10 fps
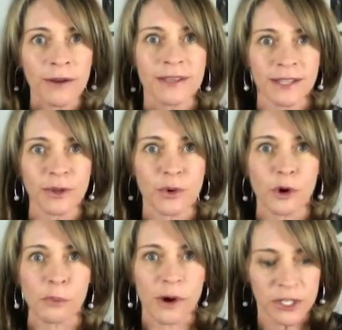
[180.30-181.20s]
this other
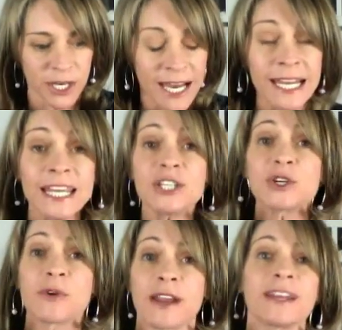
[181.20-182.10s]
corporation and
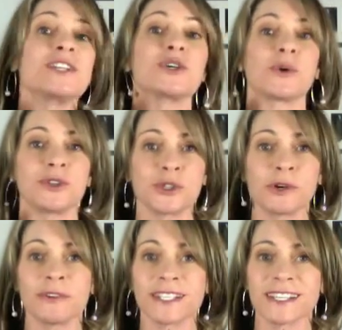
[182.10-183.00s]
integrate it into our
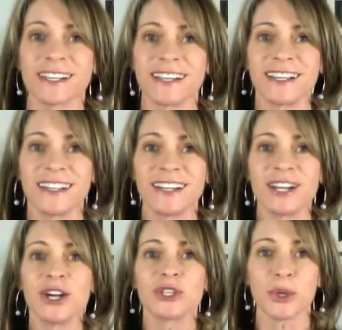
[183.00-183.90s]
service.
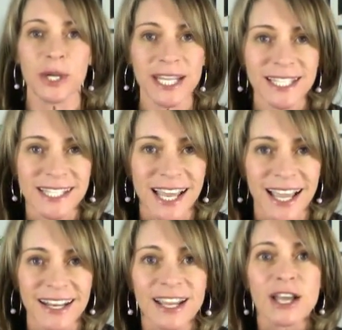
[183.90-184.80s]
So he
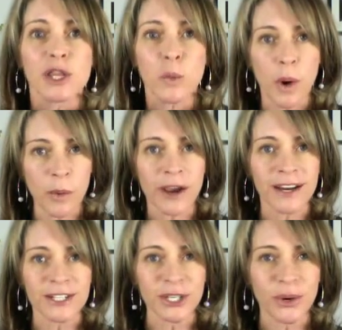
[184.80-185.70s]
said that what we're going
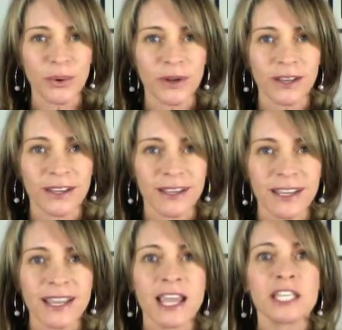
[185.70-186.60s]
to do
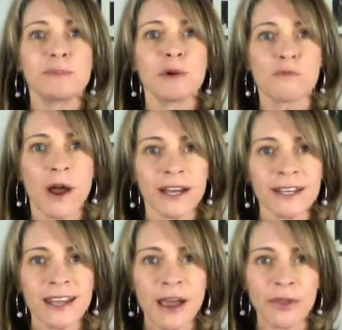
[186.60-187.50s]
is be
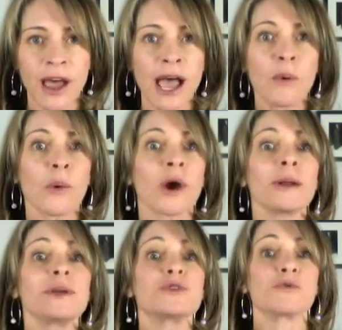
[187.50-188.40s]
running down the highway. We're going
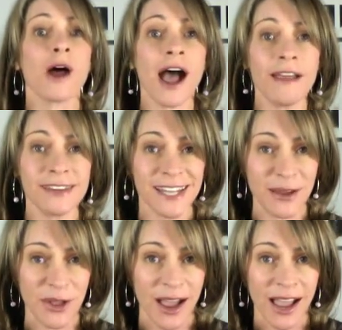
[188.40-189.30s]
to be driving down
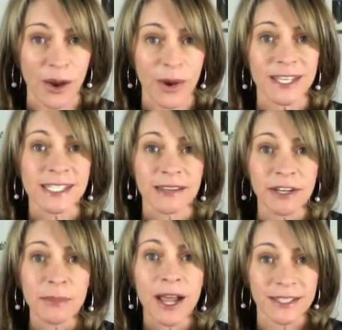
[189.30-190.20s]
the highway at
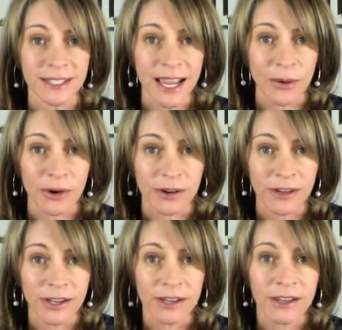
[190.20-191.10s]
70 miles an hour,
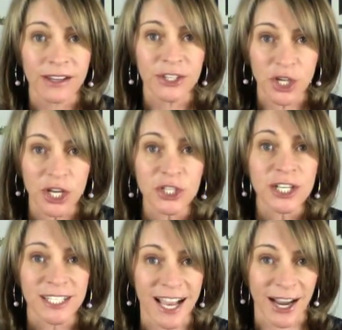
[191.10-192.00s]
changing
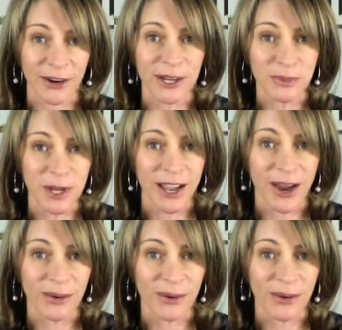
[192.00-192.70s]
a tire as we go.